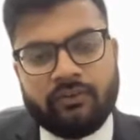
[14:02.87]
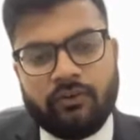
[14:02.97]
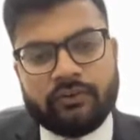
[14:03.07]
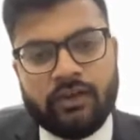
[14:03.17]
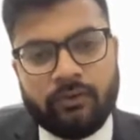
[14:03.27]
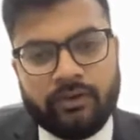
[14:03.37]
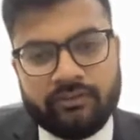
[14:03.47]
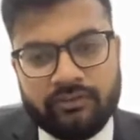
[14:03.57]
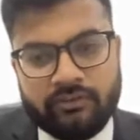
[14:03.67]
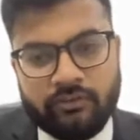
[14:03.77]
across the
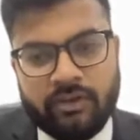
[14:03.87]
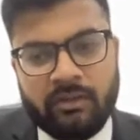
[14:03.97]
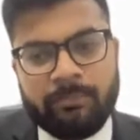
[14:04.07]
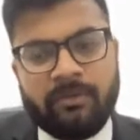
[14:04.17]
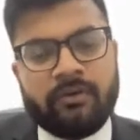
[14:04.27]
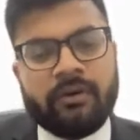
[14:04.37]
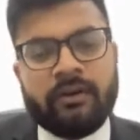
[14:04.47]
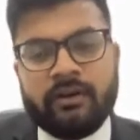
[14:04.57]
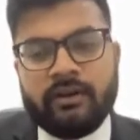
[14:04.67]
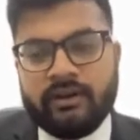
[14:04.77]
locations to keep our
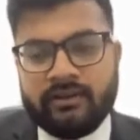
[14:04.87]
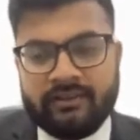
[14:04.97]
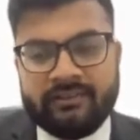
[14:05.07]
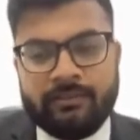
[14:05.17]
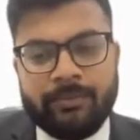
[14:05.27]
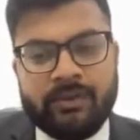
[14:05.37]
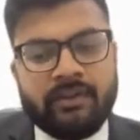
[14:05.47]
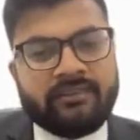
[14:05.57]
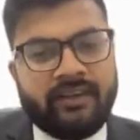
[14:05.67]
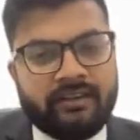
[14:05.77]

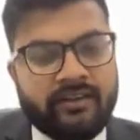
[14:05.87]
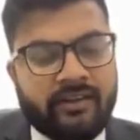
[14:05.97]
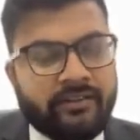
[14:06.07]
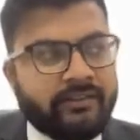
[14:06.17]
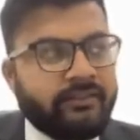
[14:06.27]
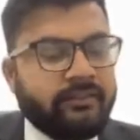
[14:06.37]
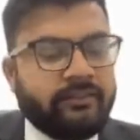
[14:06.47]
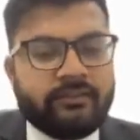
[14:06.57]
recipe standardized.